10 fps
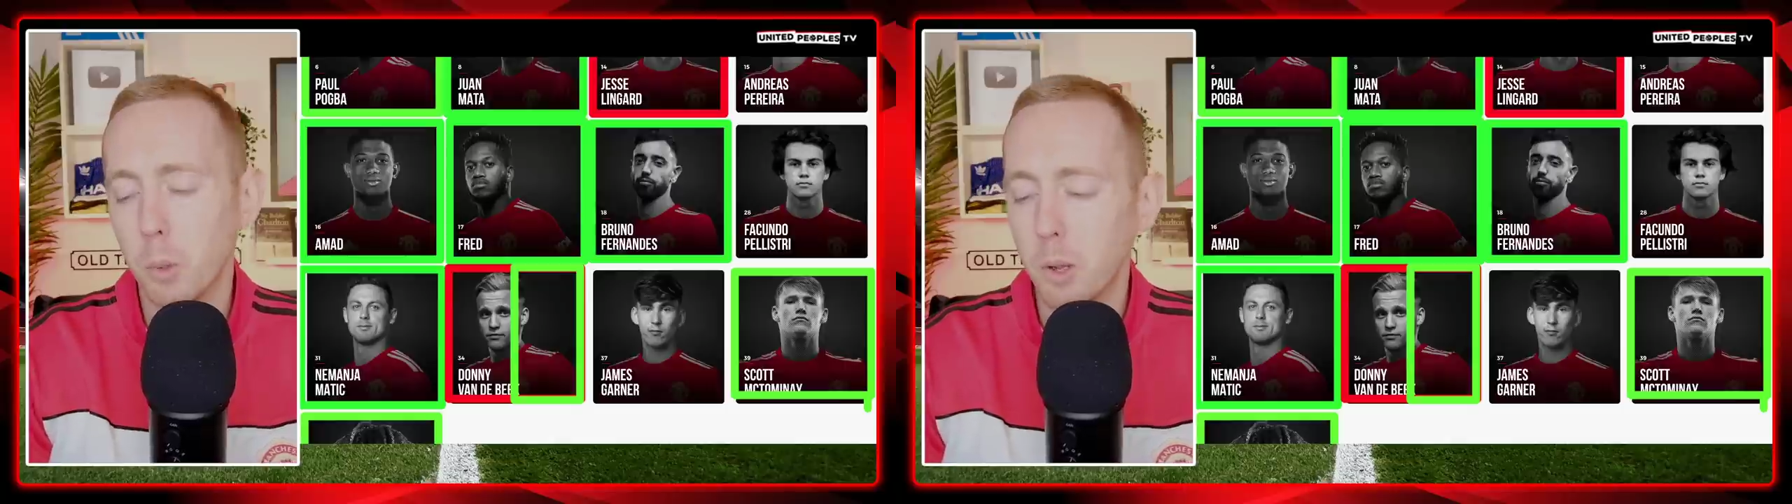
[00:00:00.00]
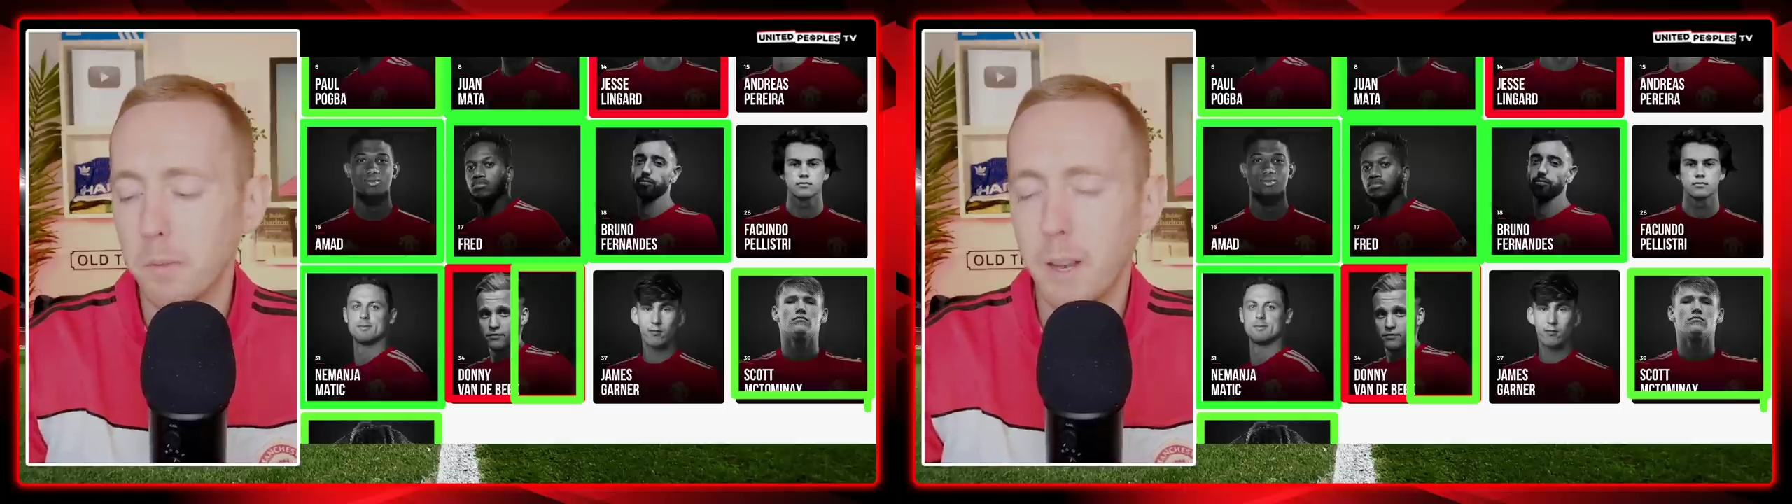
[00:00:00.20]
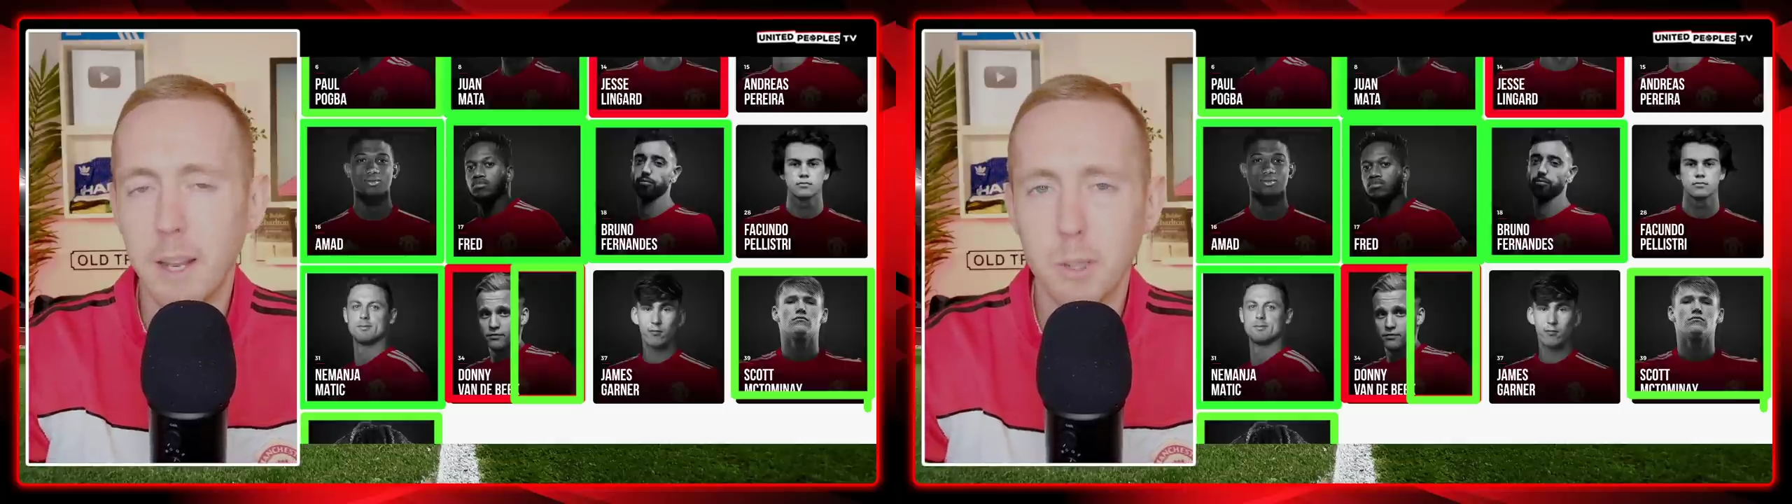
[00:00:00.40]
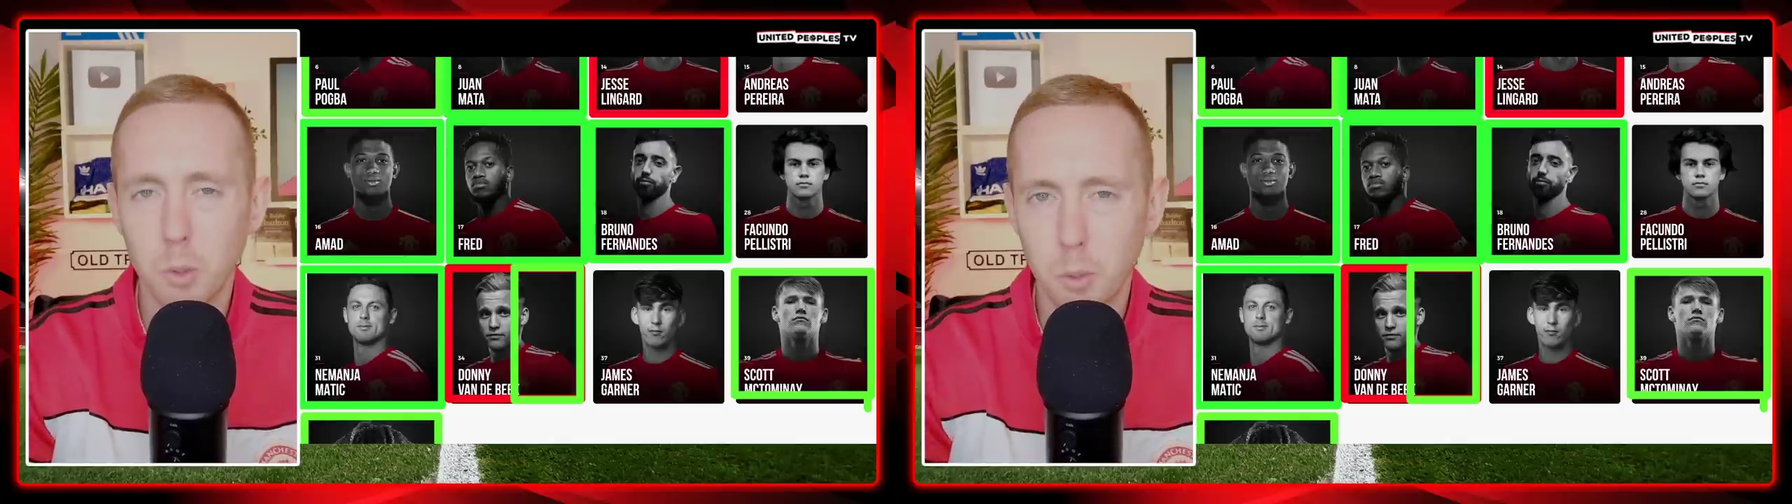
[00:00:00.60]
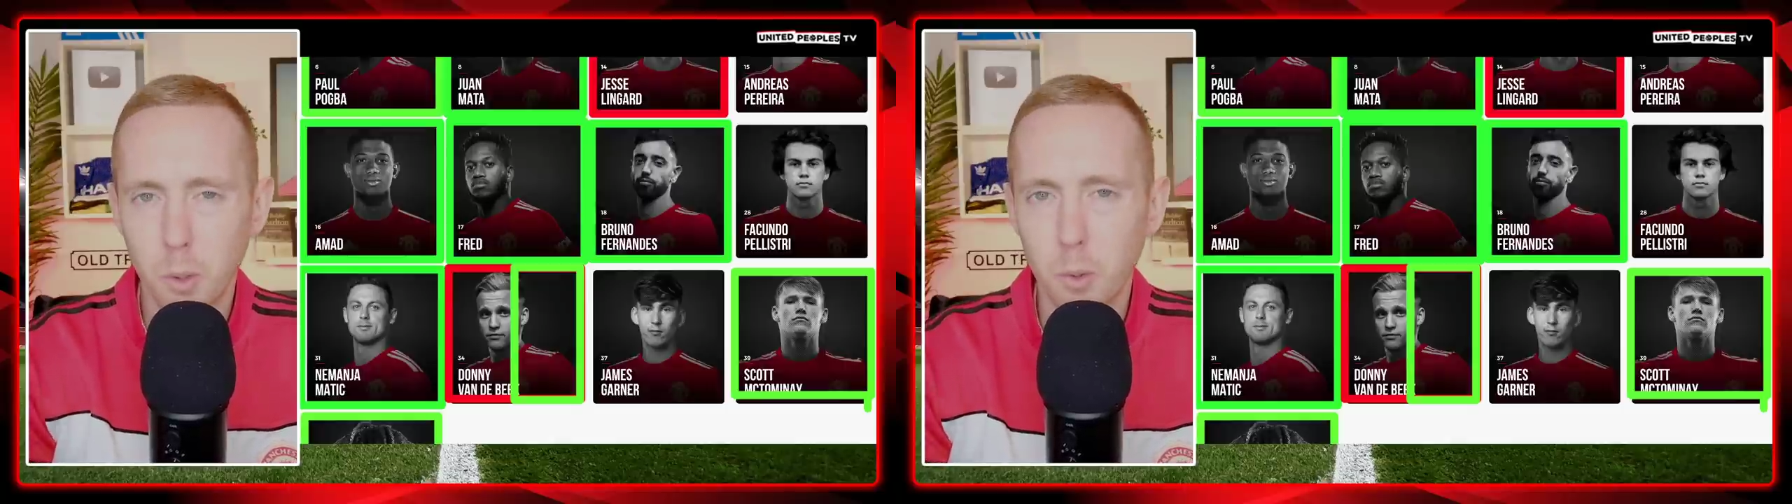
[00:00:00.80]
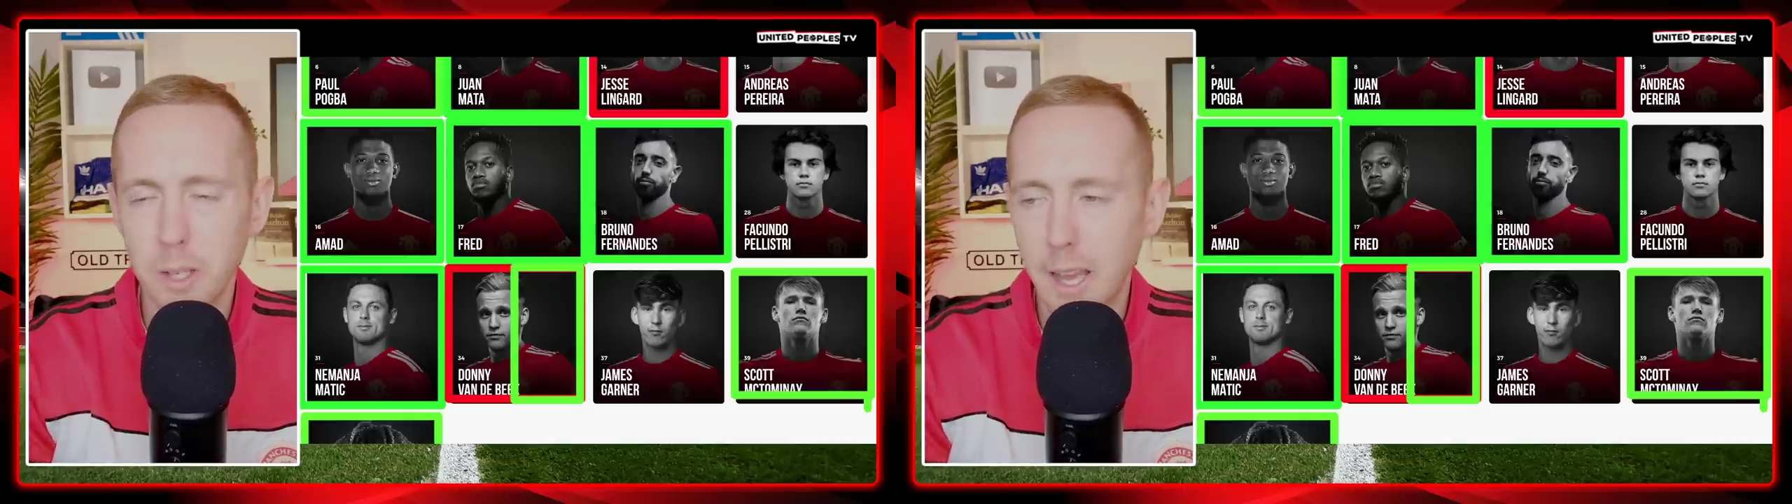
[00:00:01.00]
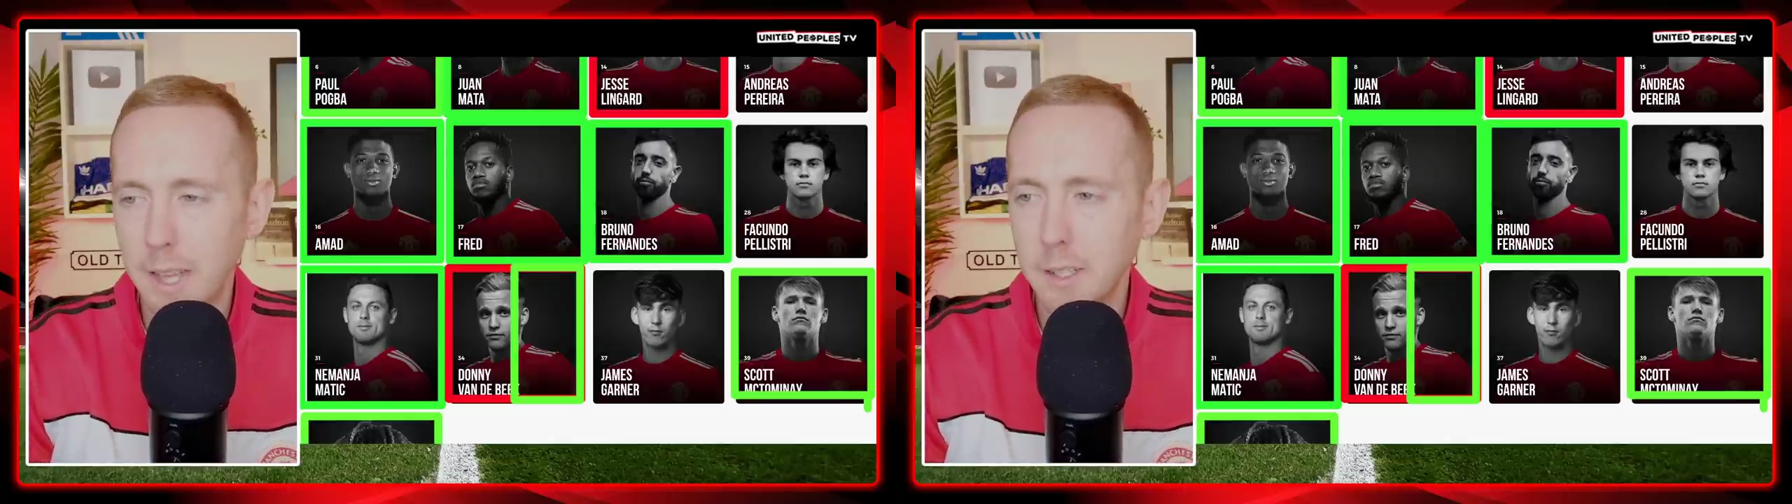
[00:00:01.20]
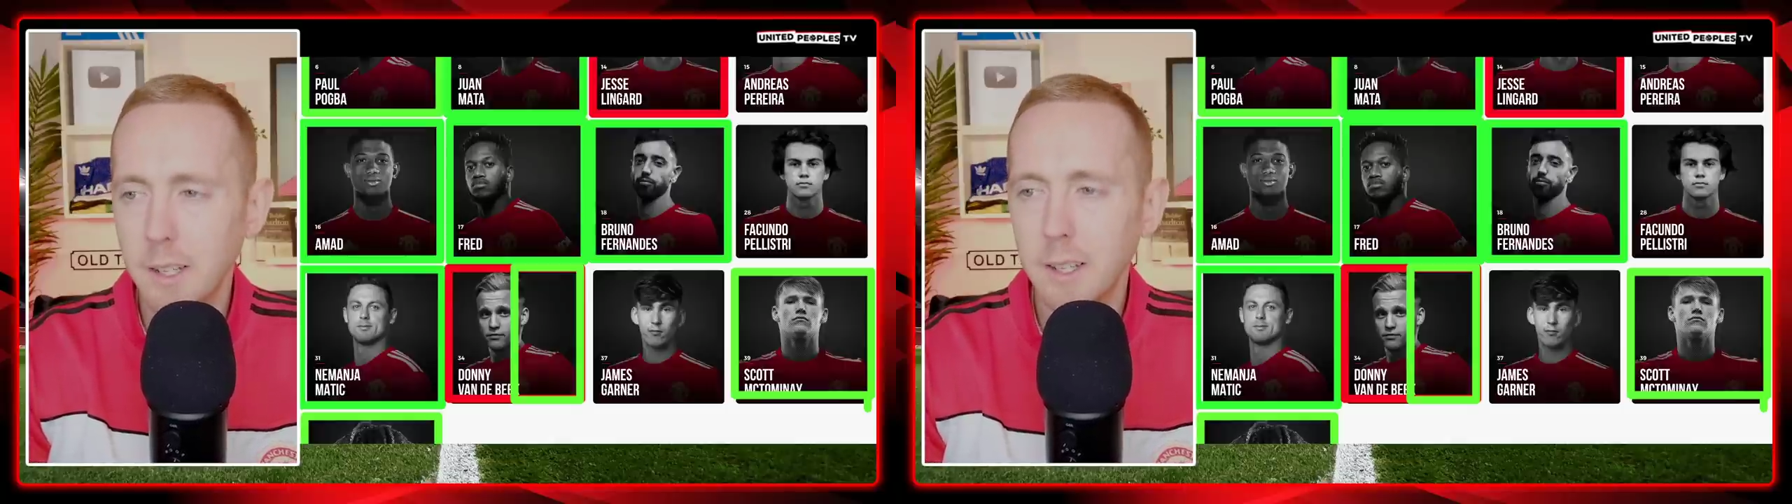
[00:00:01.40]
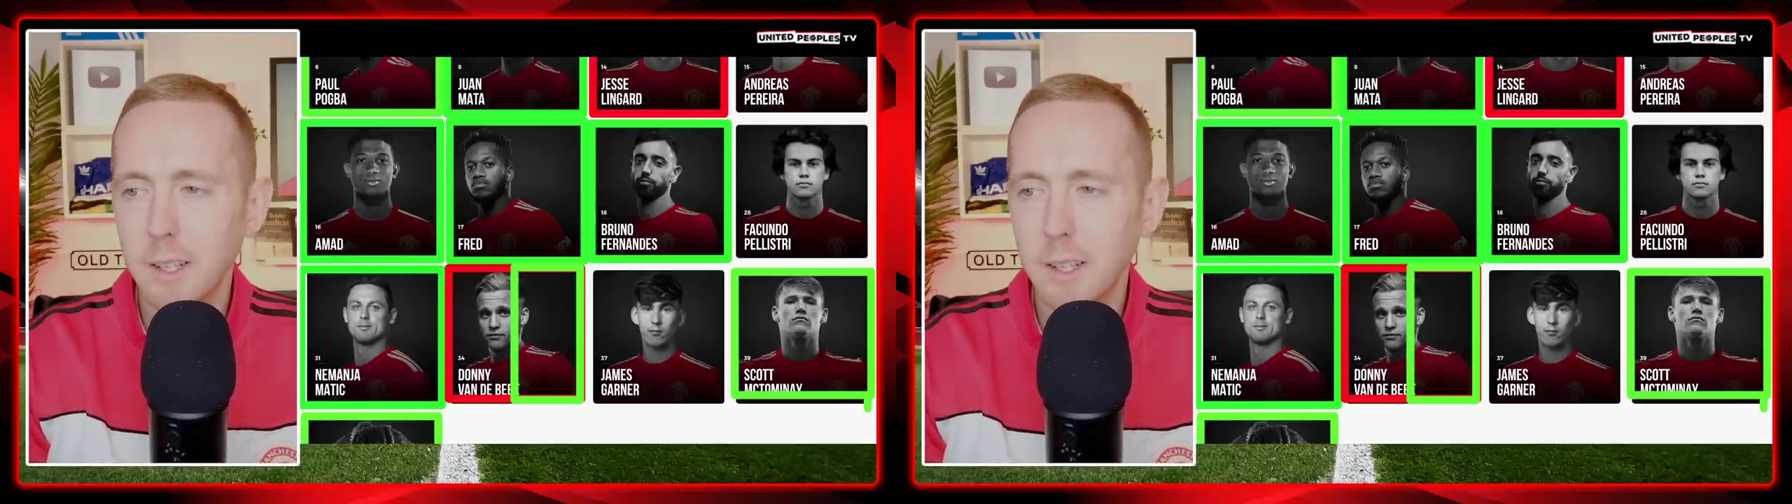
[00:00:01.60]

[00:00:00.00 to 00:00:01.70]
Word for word: Bruno Fernandes, which we already had.